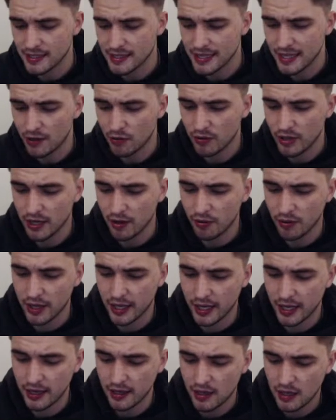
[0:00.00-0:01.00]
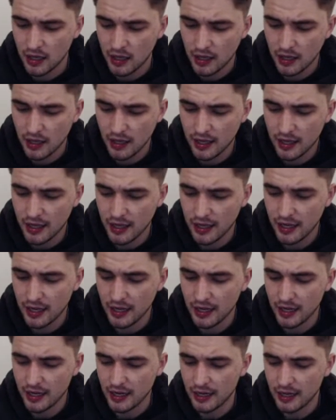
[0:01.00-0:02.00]
0-0 here
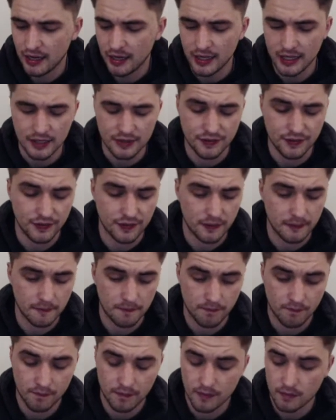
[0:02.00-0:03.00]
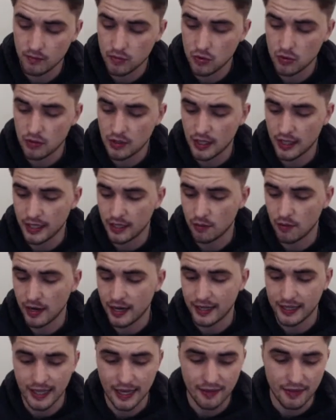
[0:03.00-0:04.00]
in Leaf. Ball cleared away
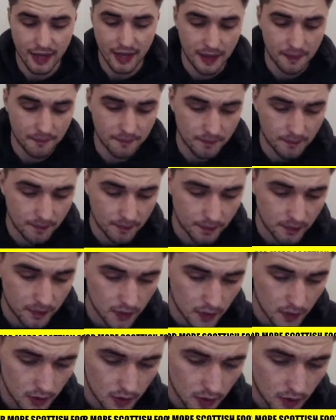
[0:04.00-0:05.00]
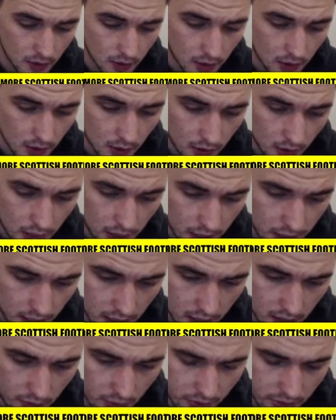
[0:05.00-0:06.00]
again there.
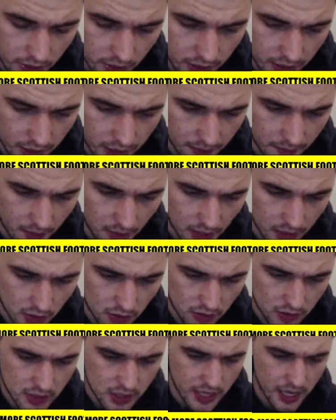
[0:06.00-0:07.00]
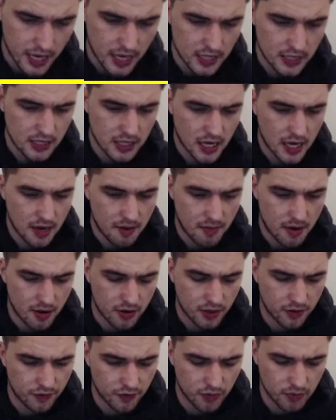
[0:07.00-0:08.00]
What we got here? Michael says
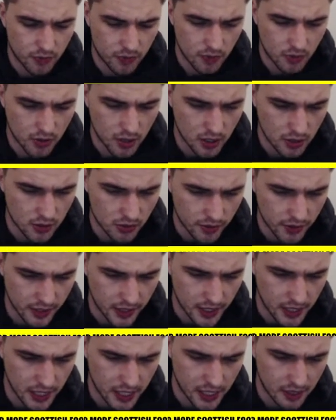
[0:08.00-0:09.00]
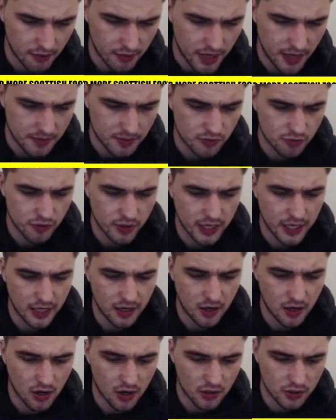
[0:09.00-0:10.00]
American football. Hibs really
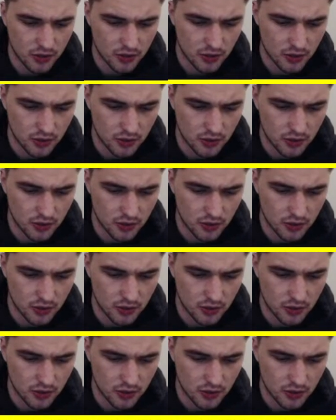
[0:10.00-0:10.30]
aren't